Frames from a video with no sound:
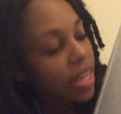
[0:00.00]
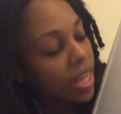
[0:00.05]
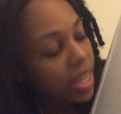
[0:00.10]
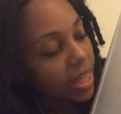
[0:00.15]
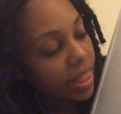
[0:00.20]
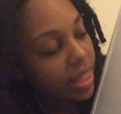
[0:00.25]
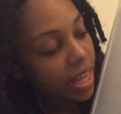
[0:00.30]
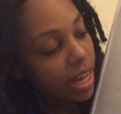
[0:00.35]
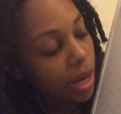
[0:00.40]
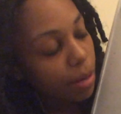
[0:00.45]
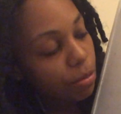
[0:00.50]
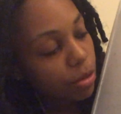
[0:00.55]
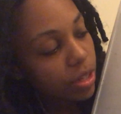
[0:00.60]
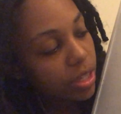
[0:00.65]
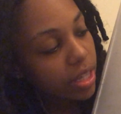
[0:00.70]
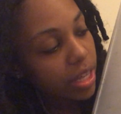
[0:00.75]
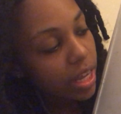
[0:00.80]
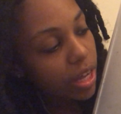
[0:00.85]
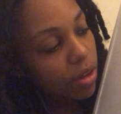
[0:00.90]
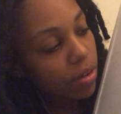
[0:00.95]
Then I'm just
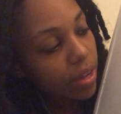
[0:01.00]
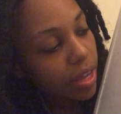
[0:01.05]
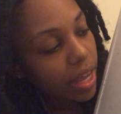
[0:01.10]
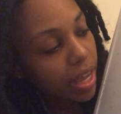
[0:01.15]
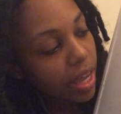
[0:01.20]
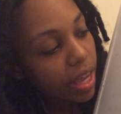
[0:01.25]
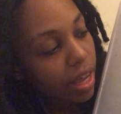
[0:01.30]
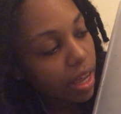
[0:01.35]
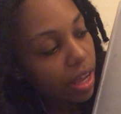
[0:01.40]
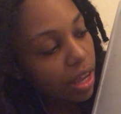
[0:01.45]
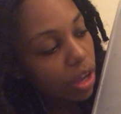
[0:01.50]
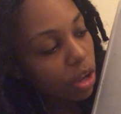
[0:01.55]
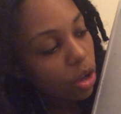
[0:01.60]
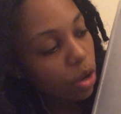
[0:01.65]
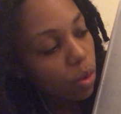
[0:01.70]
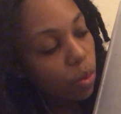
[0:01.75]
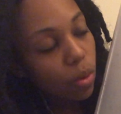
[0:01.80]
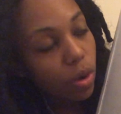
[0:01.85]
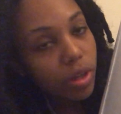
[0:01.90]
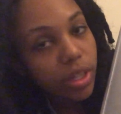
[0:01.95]
like, okay,
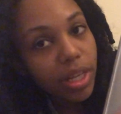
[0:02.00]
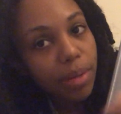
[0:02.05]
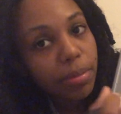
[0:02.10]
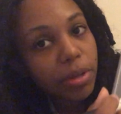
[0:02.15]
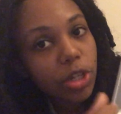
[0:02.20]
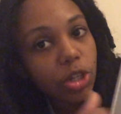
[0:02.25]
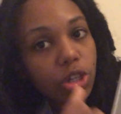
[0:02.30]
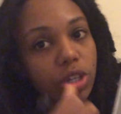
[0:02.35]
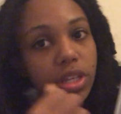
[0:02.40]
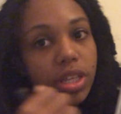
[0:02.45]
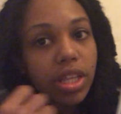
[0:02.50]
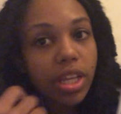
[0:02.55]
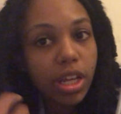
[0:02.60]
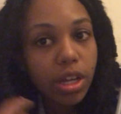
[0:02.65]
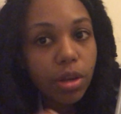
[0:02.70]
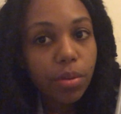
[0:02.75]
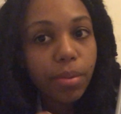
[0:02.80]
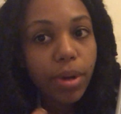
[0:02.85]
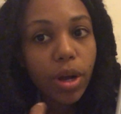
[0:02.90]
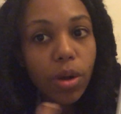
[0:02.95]
well, let me just think
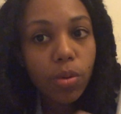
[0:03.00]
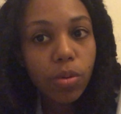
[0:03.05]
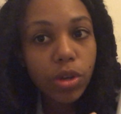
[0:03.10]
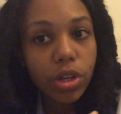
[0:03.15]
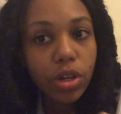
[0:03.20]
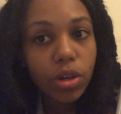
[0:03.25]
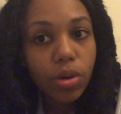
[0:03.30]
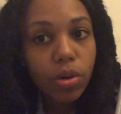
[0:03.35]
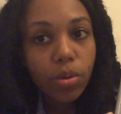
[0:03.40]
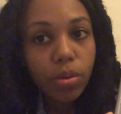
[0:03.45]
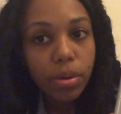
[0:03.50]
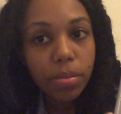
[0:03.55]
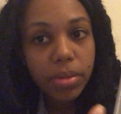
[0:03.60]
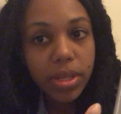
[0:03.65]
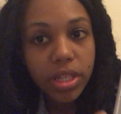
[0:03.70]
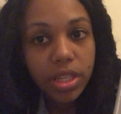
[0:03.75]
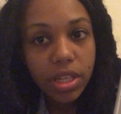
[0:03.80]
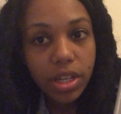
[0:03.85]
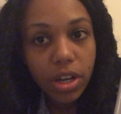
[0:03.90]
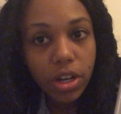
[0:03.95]
about, what Miss
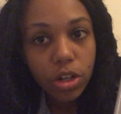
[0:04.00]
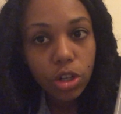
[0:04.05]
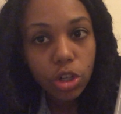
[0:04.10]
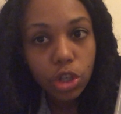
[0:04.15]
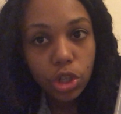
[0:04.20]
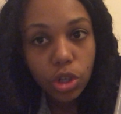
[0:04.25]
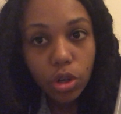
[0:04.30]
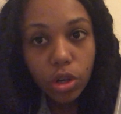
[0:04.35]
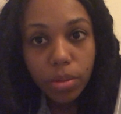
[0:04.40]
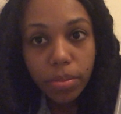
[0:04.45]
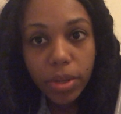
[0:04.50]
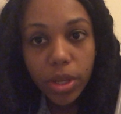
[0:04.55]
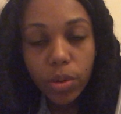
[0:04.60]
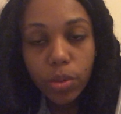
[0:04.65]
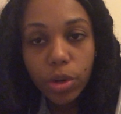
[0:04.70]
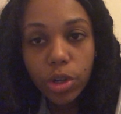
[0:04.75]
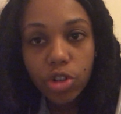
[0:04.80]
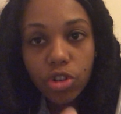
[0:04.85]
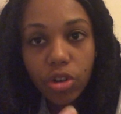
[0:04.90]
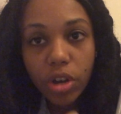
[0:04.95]
Tiana showed me.
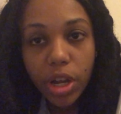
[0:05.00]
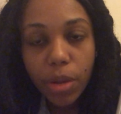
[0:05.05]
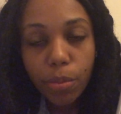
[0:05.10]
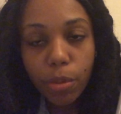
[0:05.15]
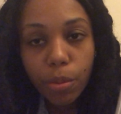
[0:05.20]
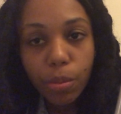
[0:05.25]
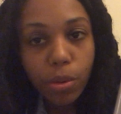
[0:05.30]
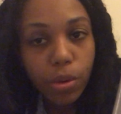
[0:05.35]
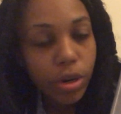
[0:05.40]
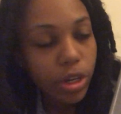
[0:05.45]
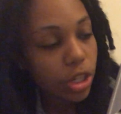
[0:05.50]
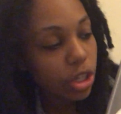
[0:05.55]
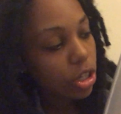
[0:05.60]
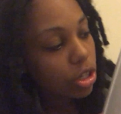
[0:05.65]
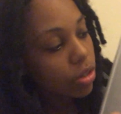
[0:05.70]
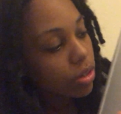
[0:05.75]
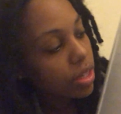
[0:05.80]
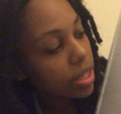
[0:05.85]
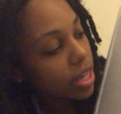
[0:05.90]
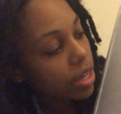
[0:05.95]
We're drawing proportions.
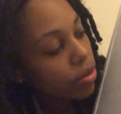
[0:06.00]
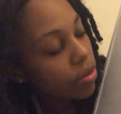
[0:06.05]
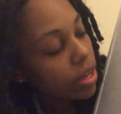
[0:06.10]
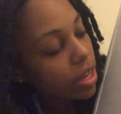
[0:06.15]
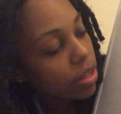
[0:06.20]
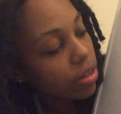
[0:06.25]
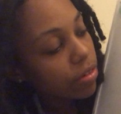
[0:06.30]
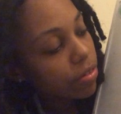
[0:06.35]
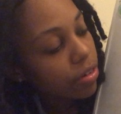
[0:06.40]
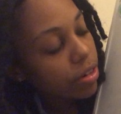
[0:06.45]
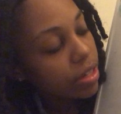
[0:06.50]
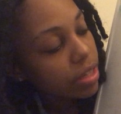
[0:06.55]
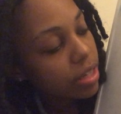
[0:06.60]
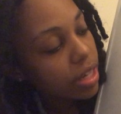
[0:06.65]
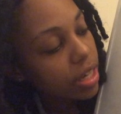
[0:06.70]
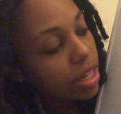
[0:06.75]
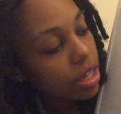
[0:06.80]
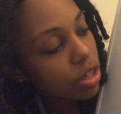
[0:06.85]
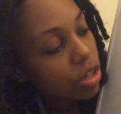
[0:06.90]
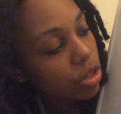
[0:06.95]
So it's like, okay, the first thing I
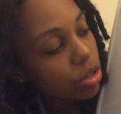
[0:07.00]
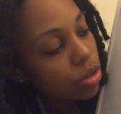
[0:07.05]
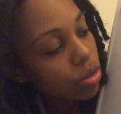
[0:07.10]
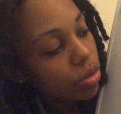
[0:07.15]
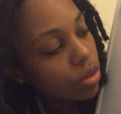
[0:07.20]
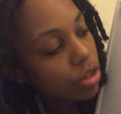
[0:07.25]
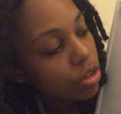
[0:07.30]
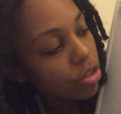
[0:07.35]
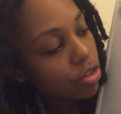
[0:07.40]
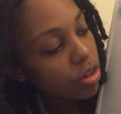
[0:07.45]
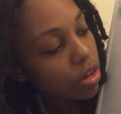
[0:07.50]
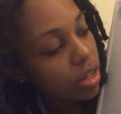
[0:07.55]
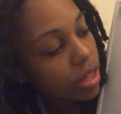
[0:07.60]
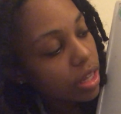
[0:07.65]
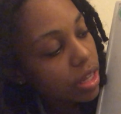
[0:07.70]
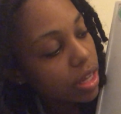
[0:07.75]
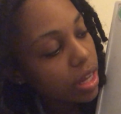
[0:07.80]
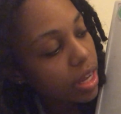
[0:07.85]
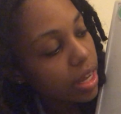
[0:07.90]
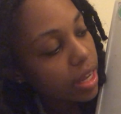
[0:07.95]
need to do is draw the
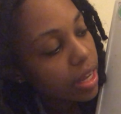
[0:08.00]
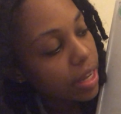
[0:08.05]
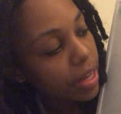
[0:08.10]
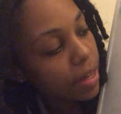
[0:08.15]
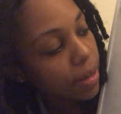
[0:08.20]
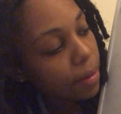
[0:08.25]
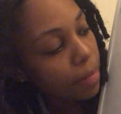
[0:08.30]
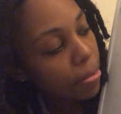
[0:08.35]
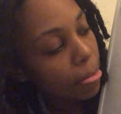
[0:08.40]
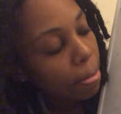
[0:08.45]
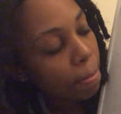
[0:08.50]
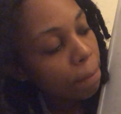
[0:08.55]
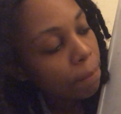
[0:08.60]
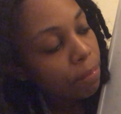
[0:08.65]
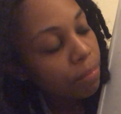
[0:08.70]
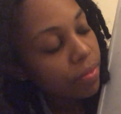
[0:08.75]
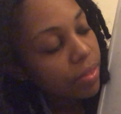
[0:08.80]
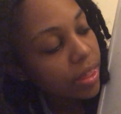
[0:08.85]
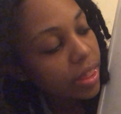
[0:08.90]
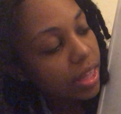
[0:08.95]
line.
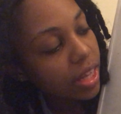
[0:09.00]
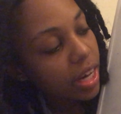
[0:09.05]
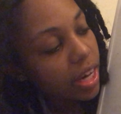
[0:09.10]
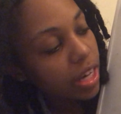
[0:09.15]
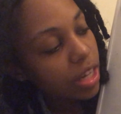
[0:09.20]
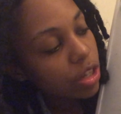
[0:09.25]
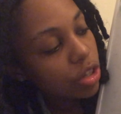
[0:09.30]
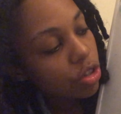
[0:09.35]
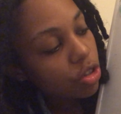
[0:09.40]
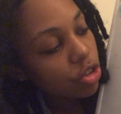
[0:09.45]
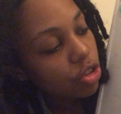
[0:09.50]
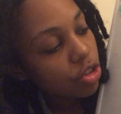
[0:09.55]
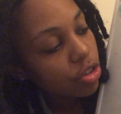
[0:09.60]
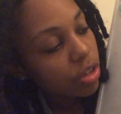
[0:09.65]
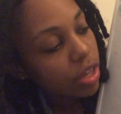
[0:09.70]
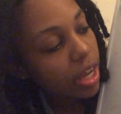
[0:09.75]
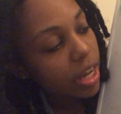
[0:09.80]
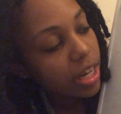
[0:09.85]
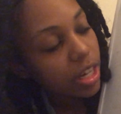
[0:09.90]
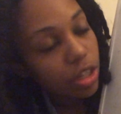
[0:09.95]
Then
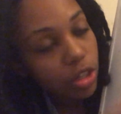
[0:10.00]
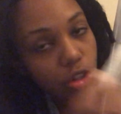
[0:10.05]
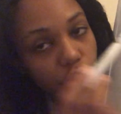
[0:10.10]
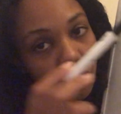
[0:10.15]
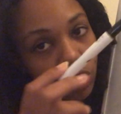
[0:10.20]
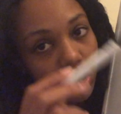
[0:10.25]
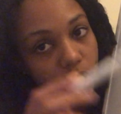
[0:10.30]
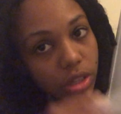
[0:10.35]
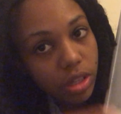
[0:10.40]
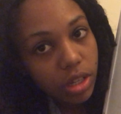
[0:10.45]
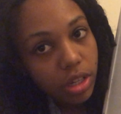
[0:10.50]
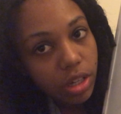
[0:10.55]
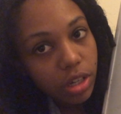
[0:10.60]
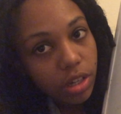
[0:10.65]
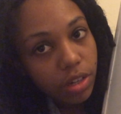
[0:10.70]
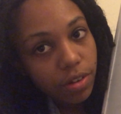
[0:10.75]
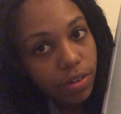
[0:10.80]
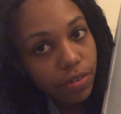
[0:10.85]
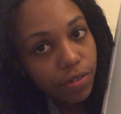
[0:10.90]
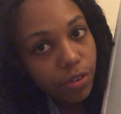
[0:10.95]
I need to draw
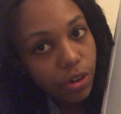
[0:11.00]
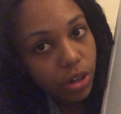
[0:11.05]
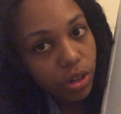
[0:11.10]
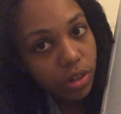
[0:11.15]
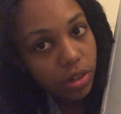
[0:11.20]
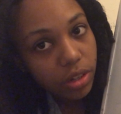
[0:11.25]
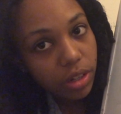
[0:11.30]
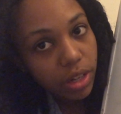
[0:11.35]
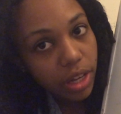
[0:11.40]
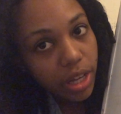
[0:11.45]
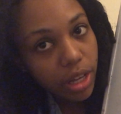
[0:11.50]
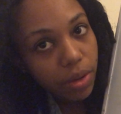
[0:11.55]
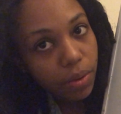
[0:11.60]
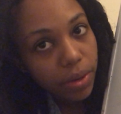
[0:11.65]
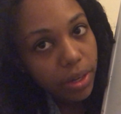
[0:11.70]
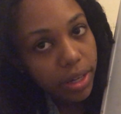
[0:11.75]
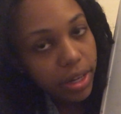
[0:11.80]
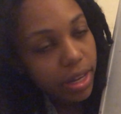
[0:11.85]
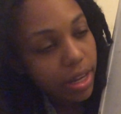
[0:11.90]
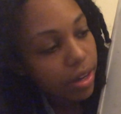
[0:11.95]
the vertical line going
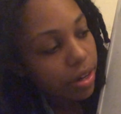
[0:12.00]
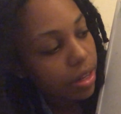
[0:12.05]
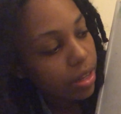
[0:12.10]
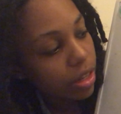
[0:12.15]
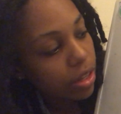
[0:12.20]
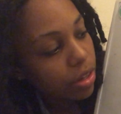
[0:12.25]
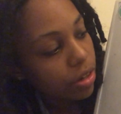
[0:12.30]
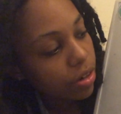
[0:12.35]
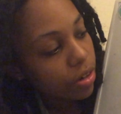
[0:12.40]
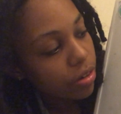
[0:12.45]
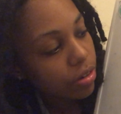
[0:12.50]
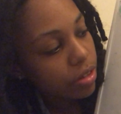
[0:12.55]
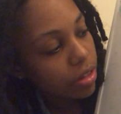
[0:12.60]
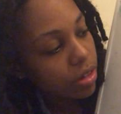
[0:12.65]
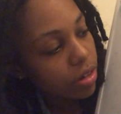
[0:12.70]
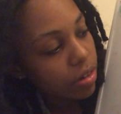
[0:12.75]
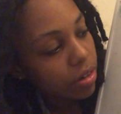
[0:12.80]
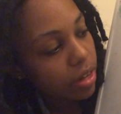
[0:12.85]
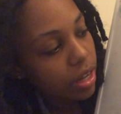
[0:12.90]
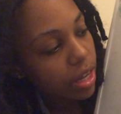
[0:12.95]
down and then the
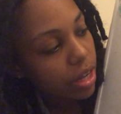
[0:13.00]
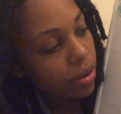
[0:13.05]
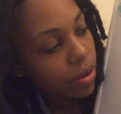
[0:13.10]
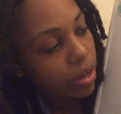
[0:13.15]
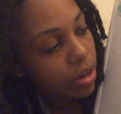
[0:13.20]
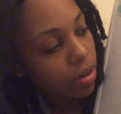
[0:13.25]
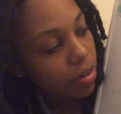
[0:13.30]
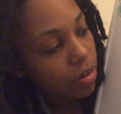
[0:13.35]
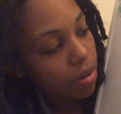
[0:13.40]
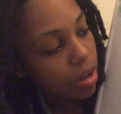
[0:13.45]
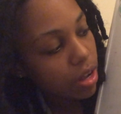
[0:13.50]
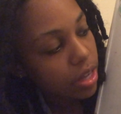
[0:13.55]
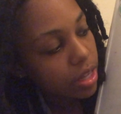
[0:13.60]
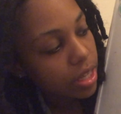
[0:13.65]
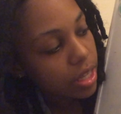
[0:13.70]
horizontal line going across.